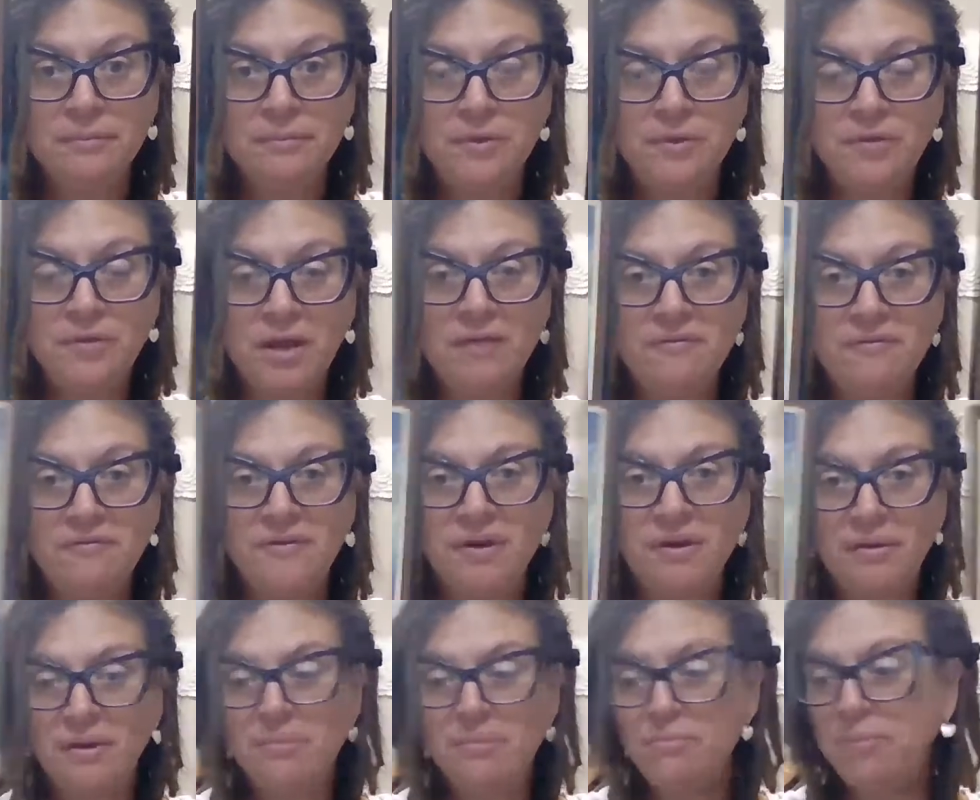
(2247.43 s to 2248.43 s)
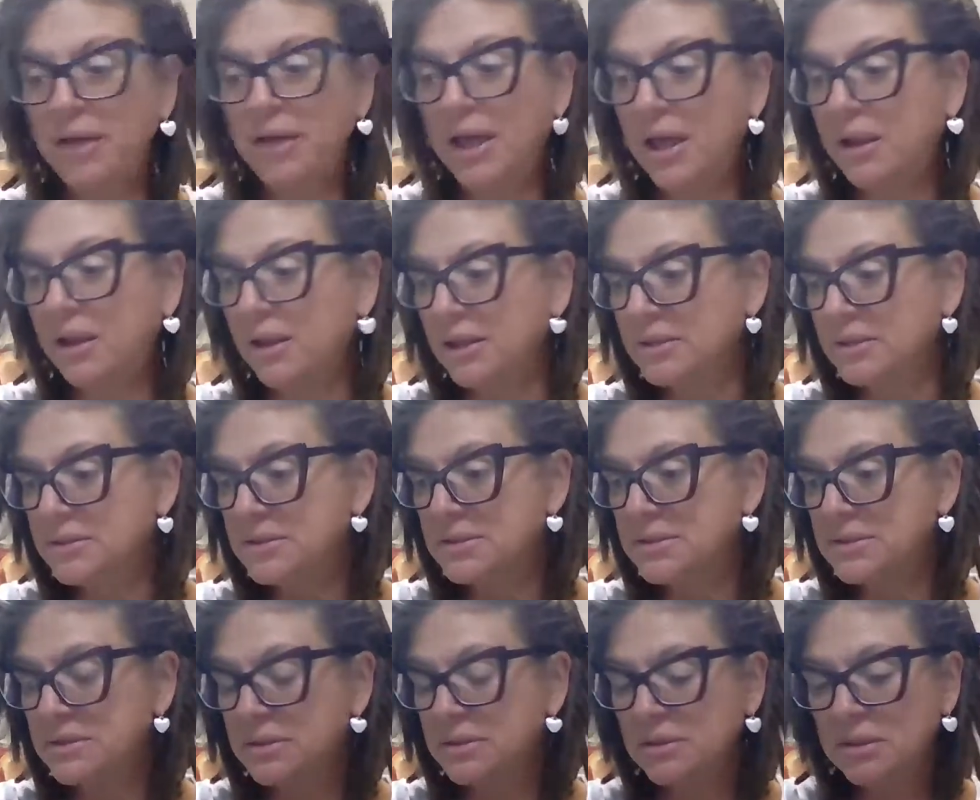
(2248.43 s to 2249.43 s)
You've got a very
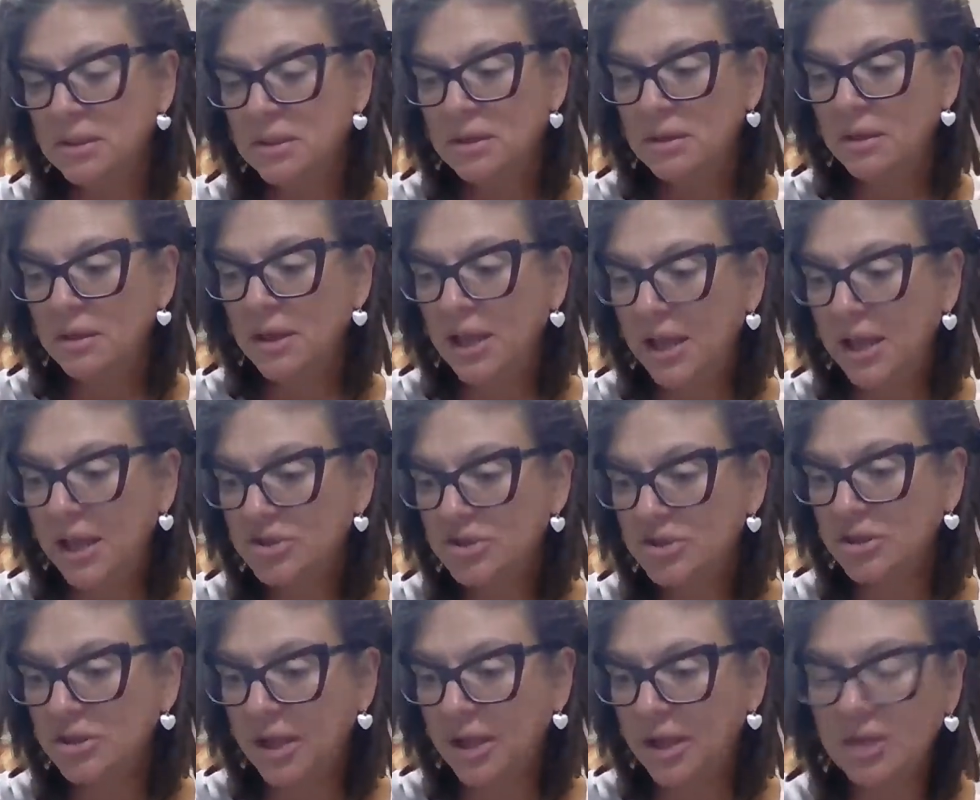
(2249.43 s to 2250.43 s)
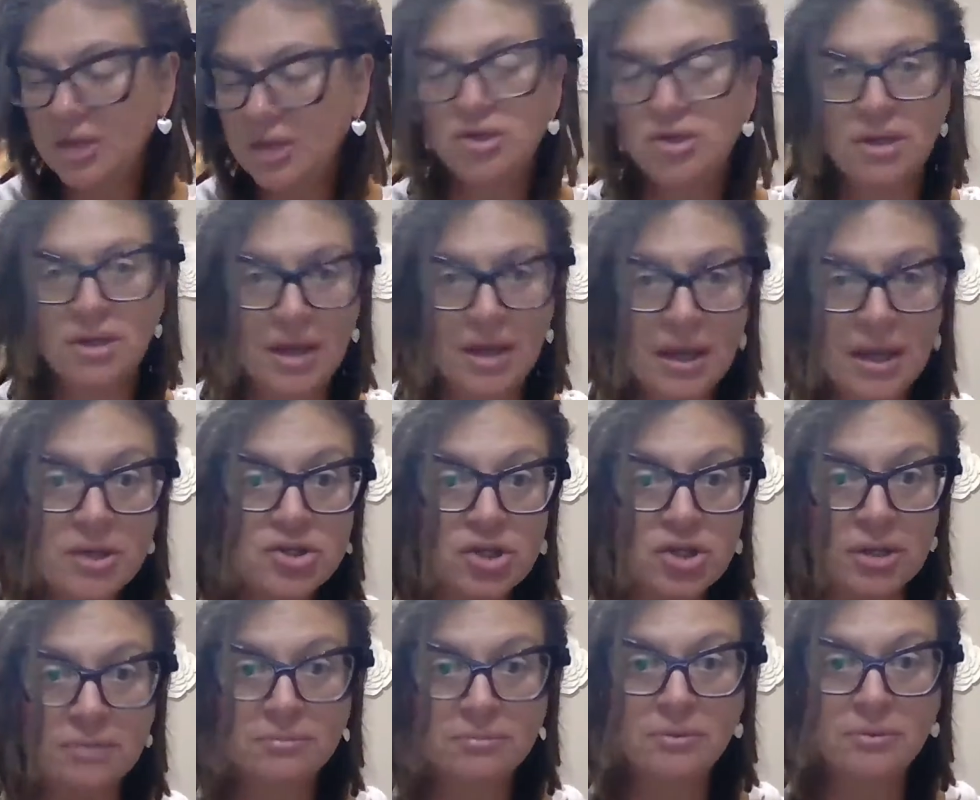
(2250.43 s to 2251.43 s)
balanced, ancient
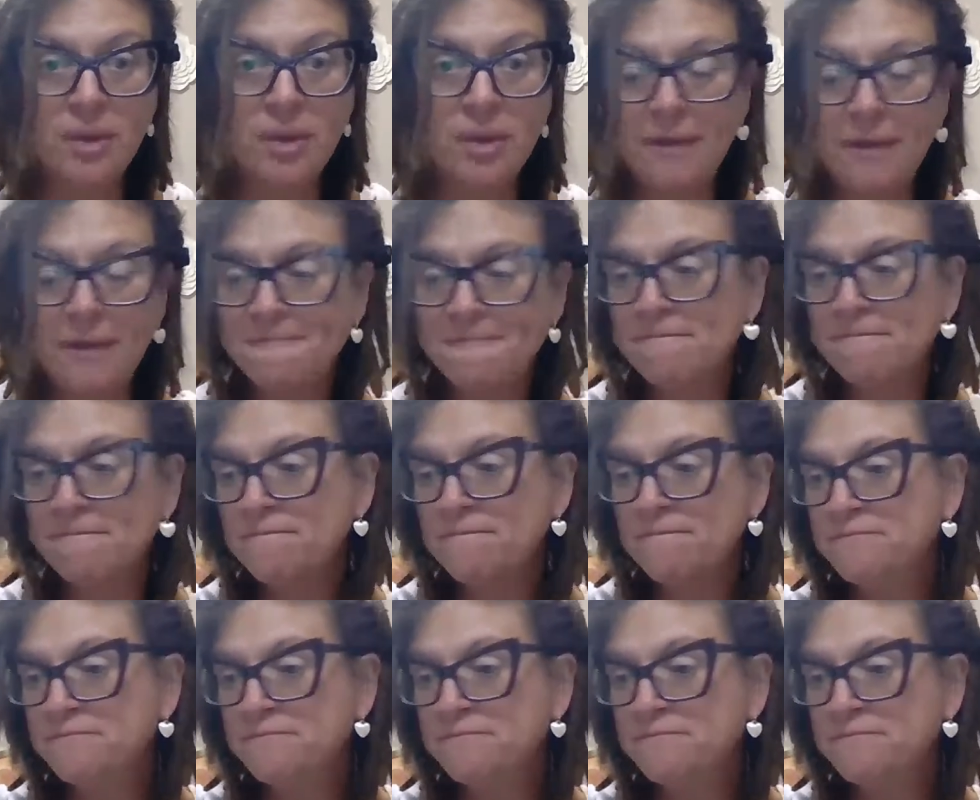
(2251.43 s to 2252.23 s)
connection, okay?